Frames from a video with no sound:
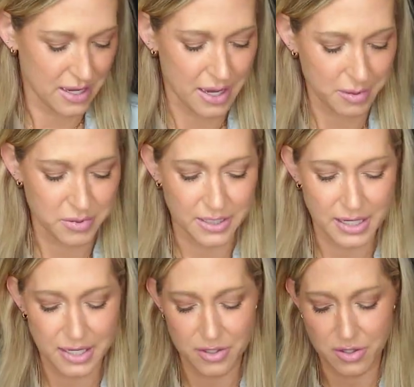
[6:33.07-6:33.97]

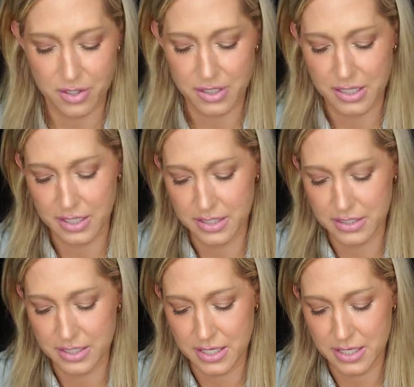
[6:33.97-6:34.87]
applicator on it,
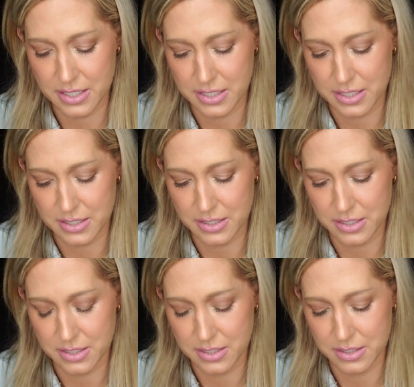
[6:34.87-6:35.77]
and
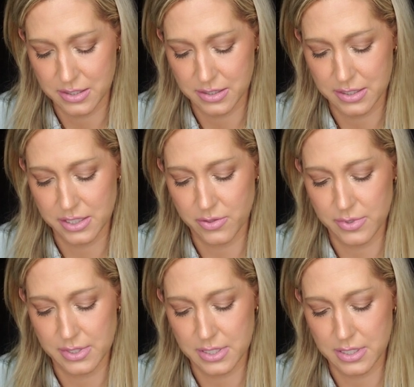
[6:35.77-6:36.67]
let's
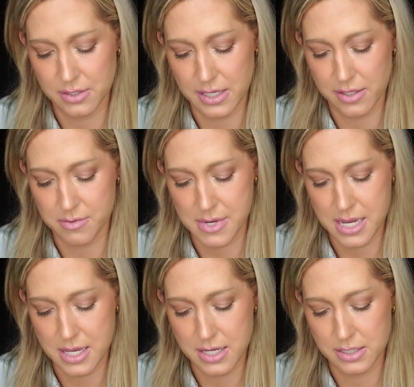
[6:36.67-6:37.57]
squeeze a little out on my
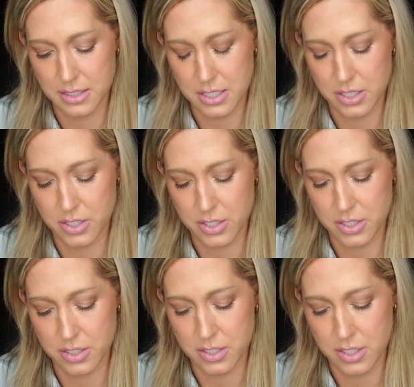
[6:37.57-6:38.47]
hand here.